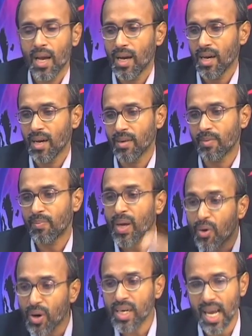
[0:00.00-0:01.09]

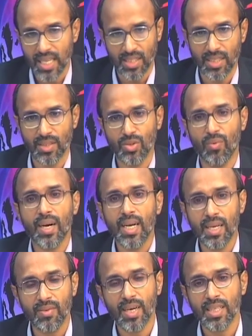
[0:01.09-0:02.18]
prioritize. So,
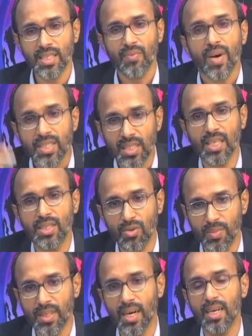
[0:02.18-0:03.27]
what is the first thing to
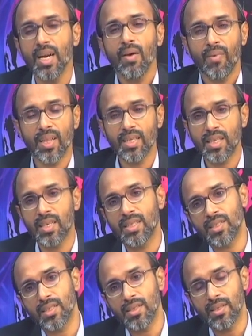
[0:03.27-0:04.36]
be done, whether it is
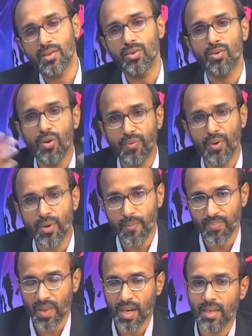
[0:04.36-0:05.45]
to go for
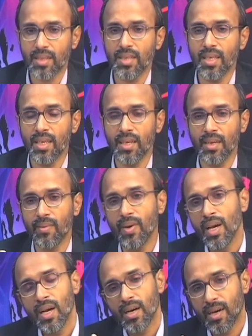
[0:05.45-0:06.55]
the
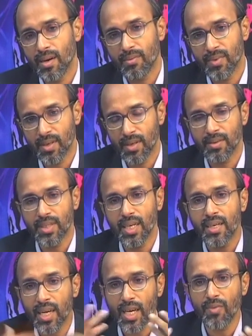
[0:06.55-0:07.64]
say
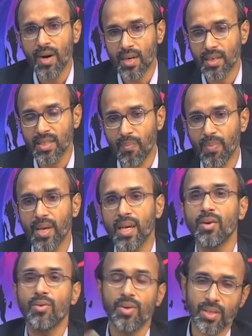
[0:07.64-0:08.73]
drinking water supply
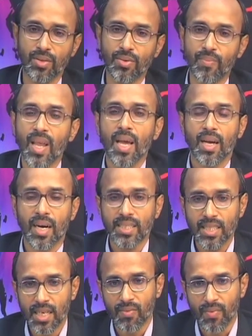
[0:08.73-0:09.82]
or to
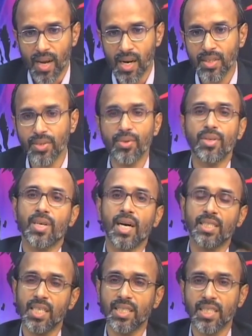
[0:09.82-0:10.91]
construct wells or to
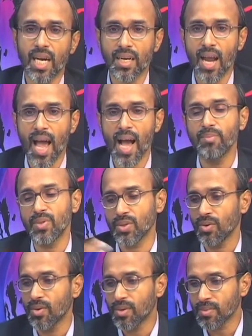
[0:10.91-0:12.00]
construct check dams
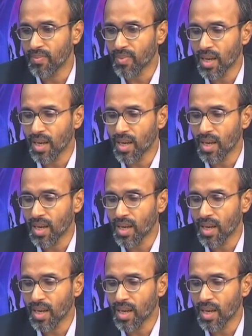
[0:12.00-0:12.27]
or